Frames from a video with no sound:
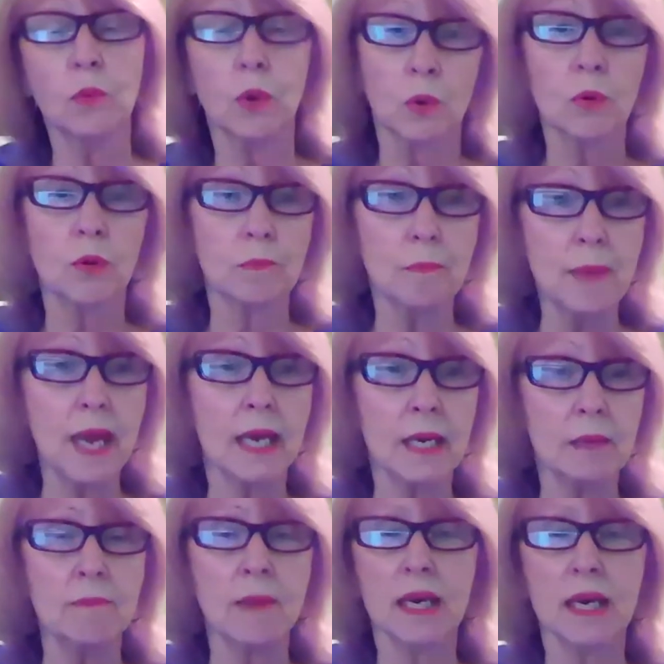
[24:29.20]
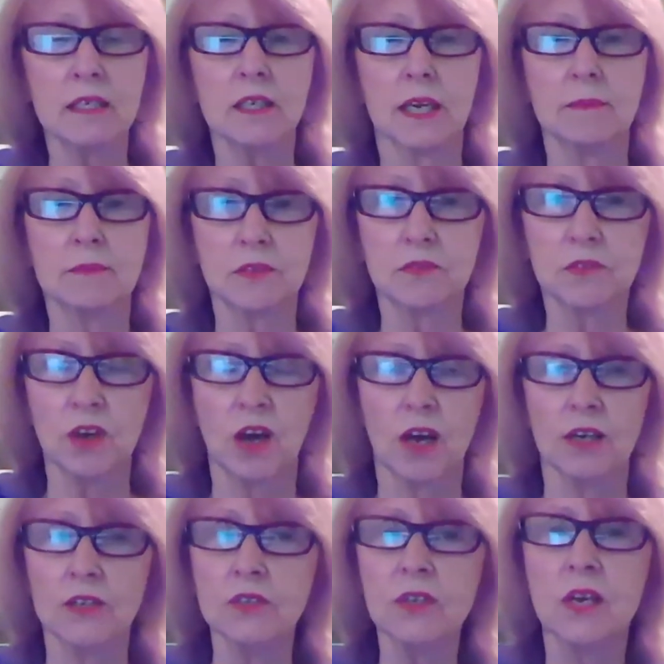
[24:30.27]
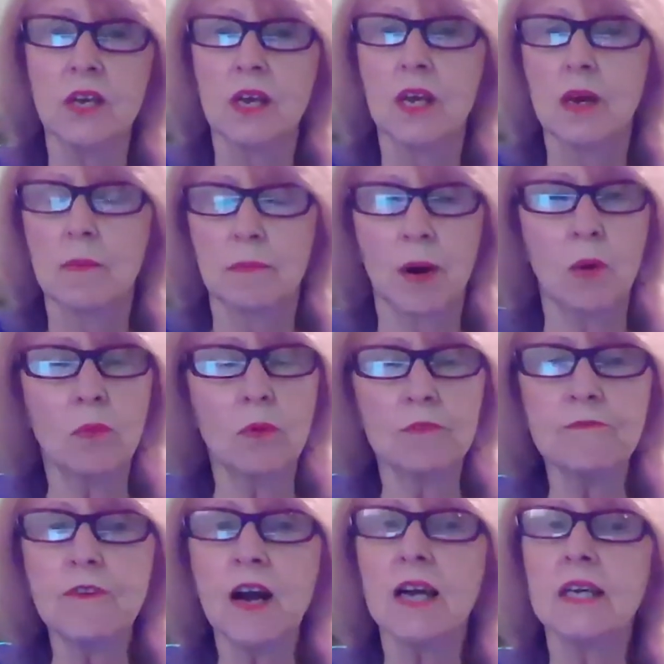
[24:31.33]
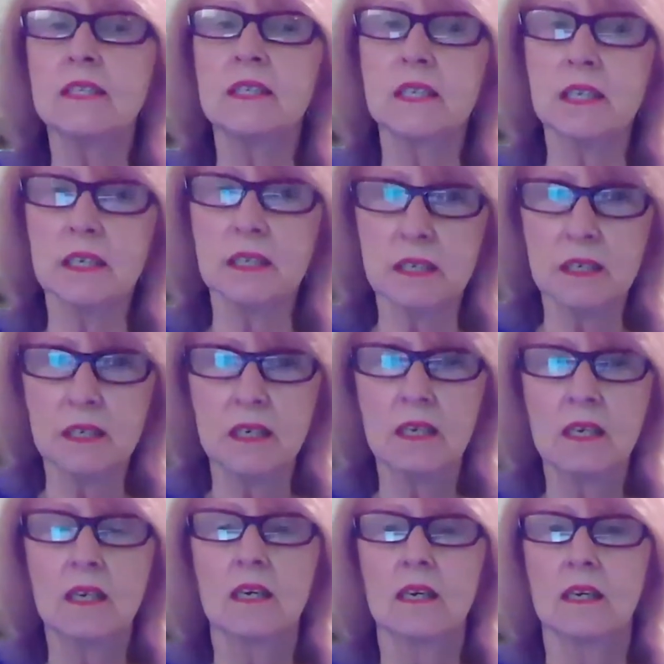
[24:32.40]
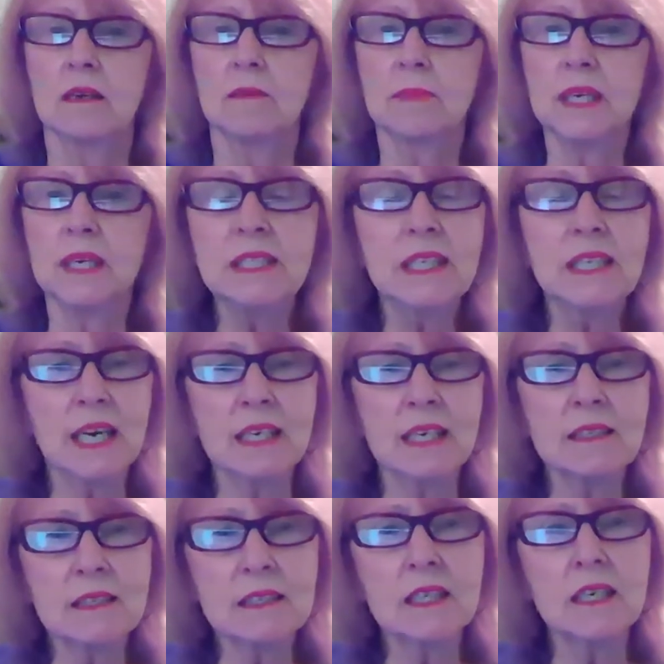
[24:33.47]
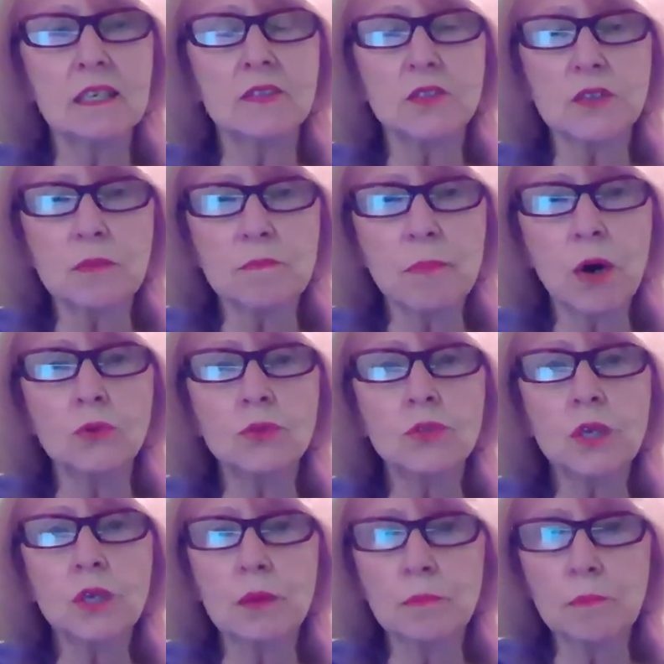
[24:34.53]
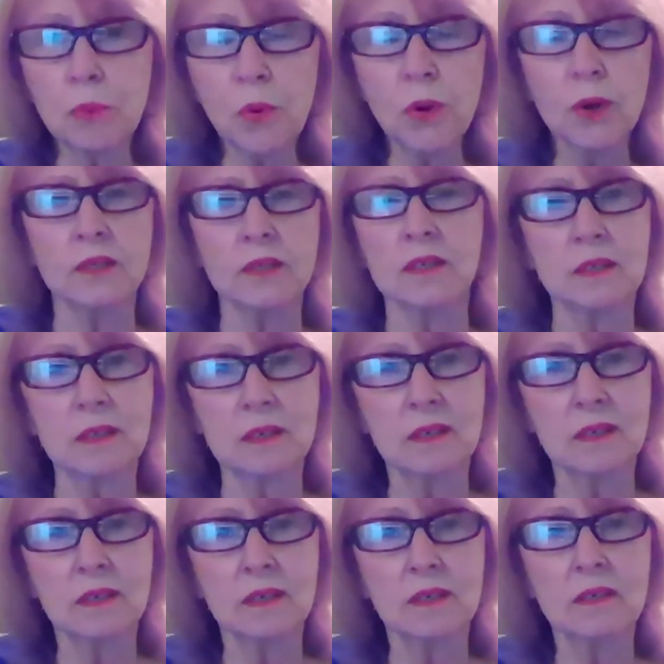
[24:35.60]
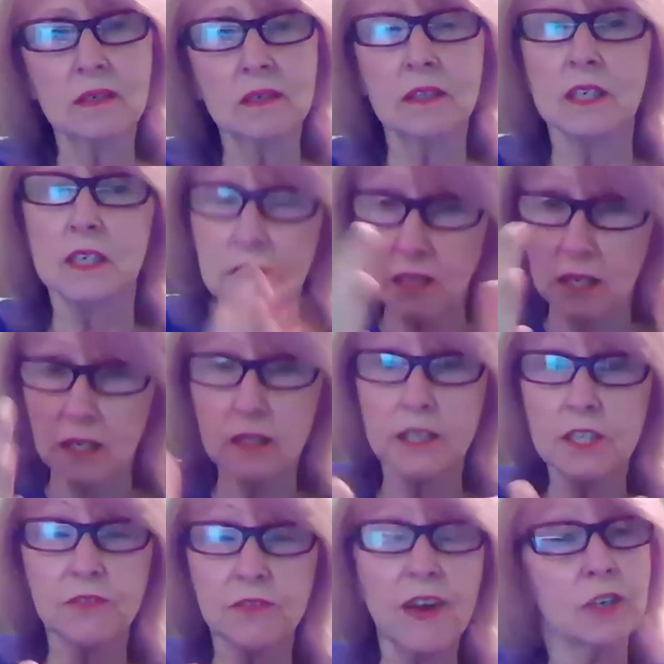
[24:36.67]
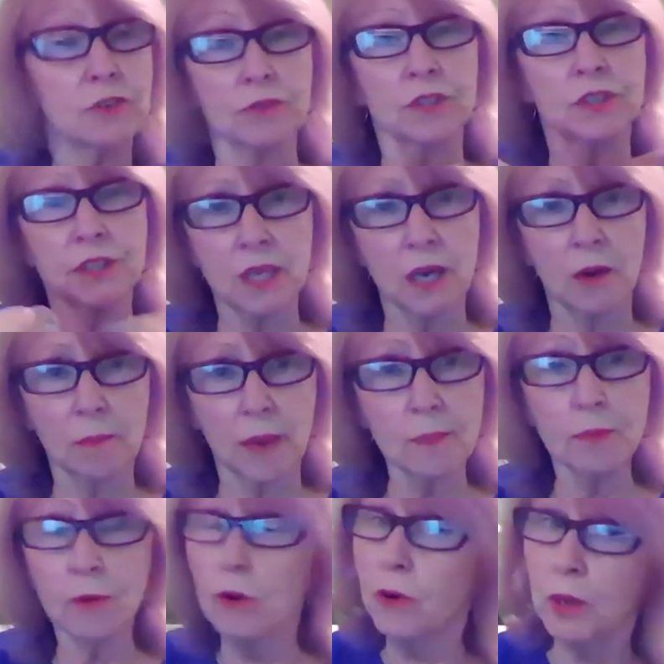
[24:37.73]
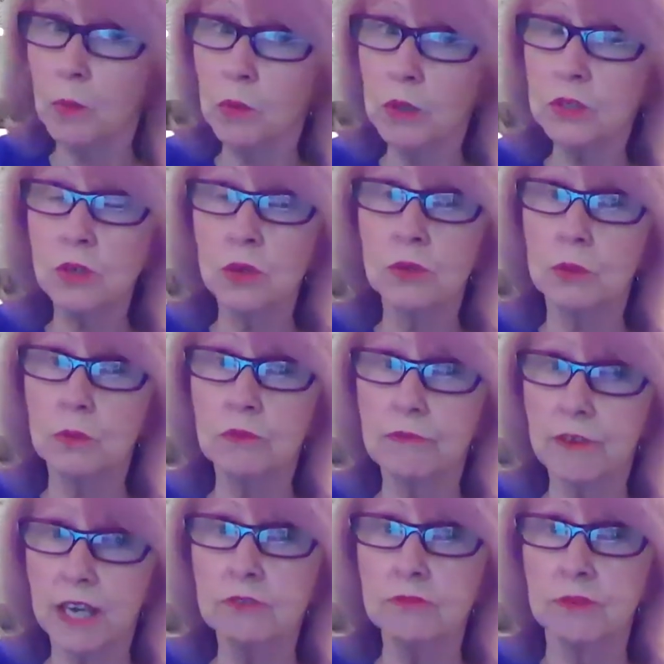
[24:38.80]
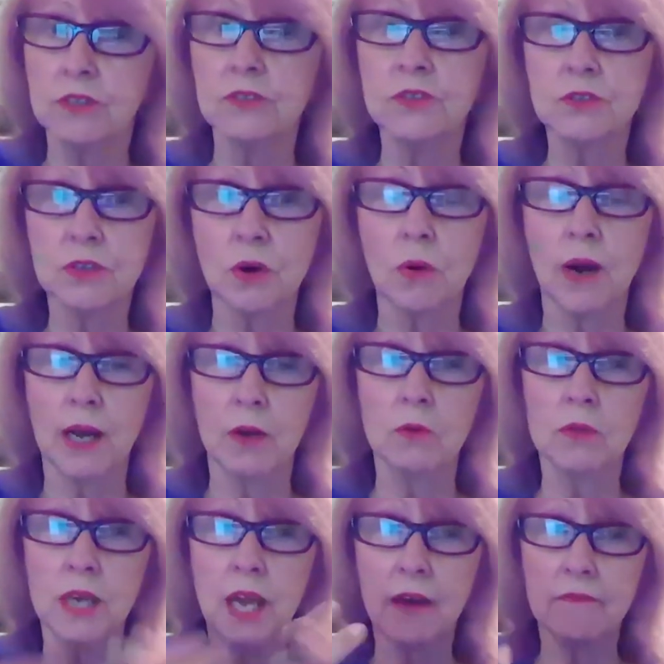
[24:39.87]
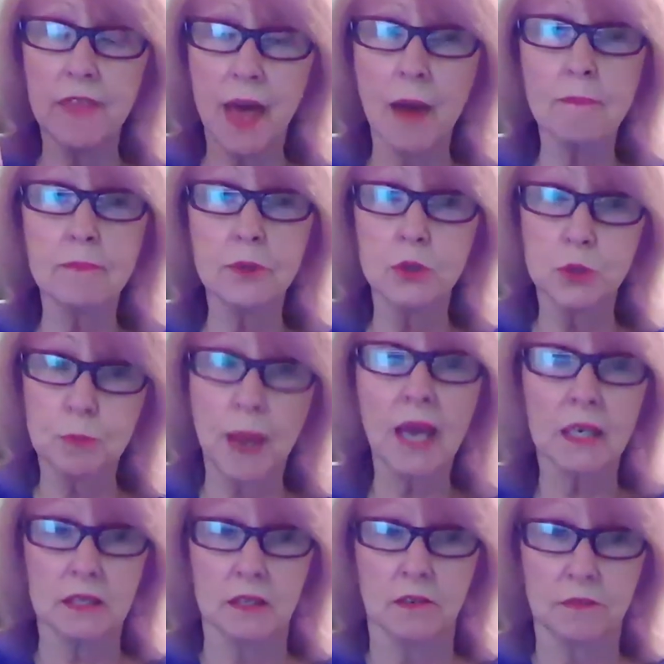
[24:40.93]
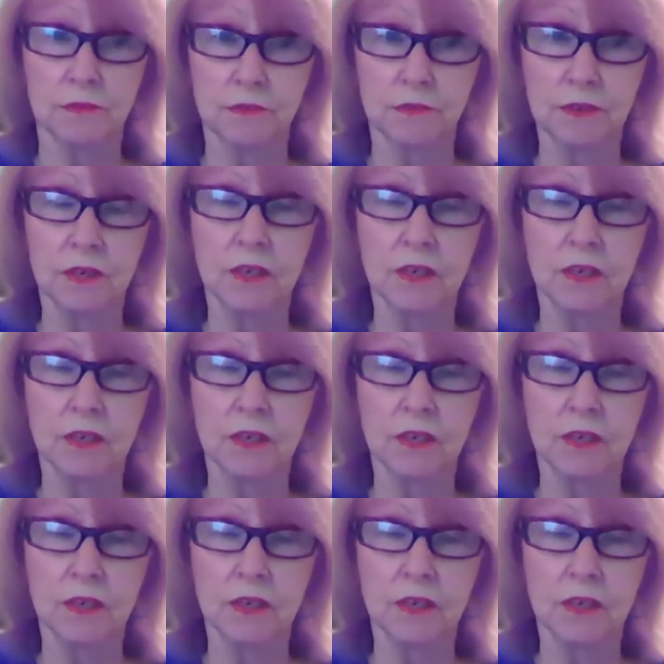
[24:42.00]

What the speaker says: We work with many, many types of dogs, but we're finding PTSD is the most important to these, at least veterans. Now, my program works only with veterans, so I only have that perspective.